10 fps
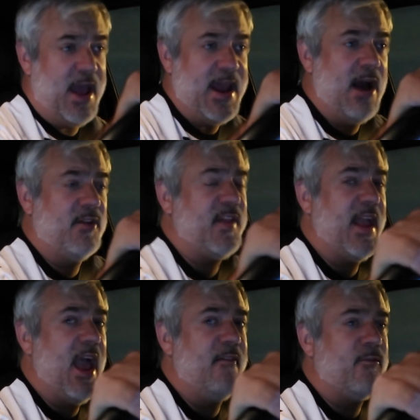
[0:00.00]
and now it's
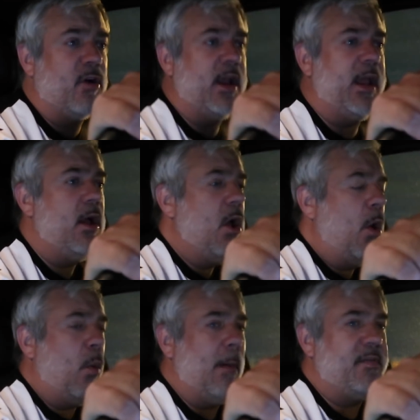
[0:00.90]
like every
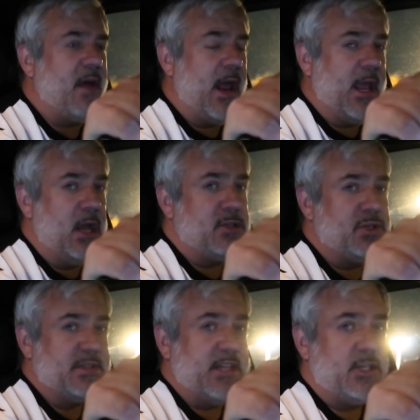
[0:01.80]
website I go
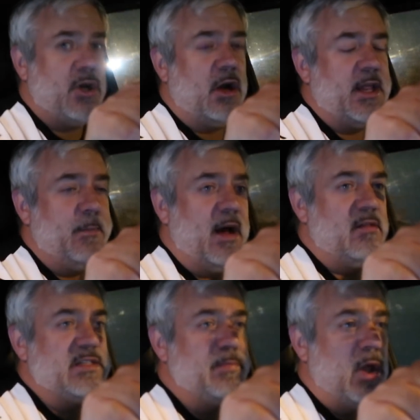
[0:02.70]
to is like talking about
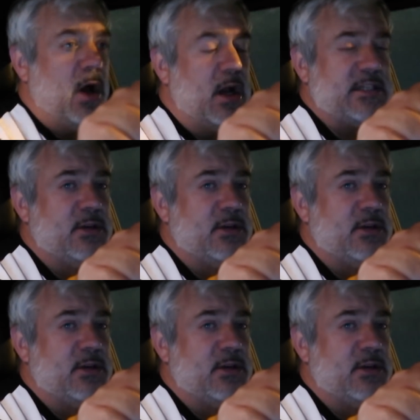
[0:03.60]
this blog.